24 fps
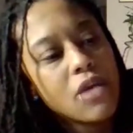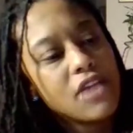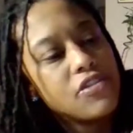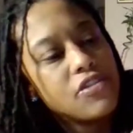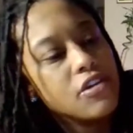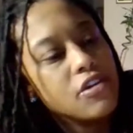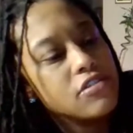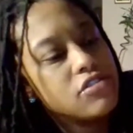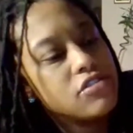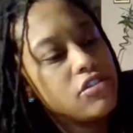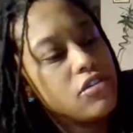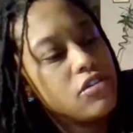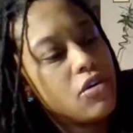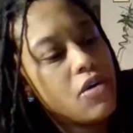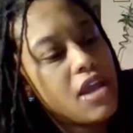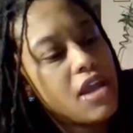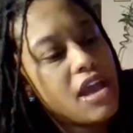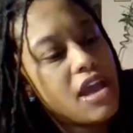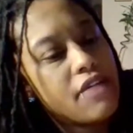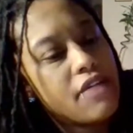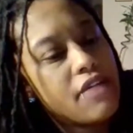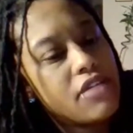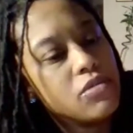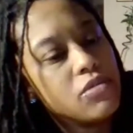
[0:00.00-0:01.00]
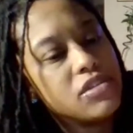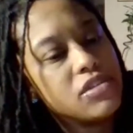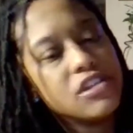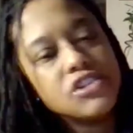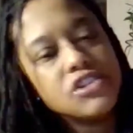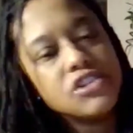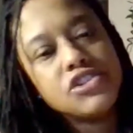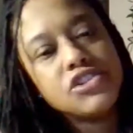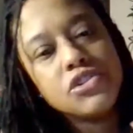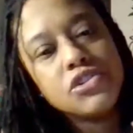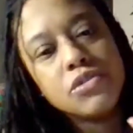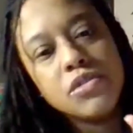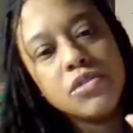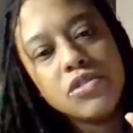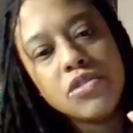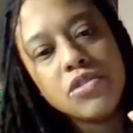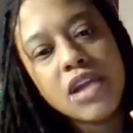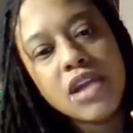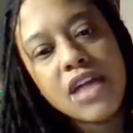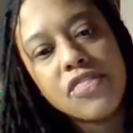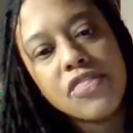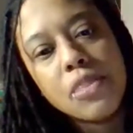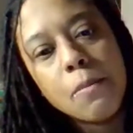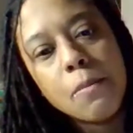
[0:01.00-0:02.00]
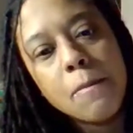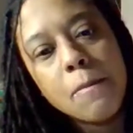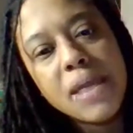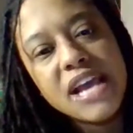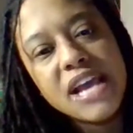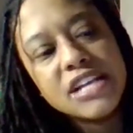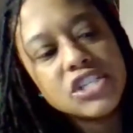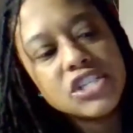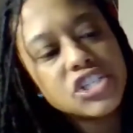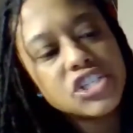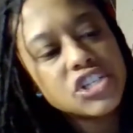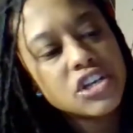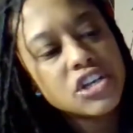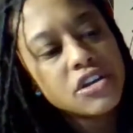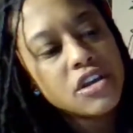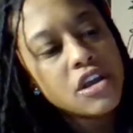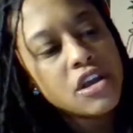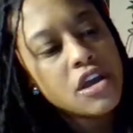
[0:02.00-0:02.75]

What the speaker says: there so you don't have that with this shoe. You got the mesh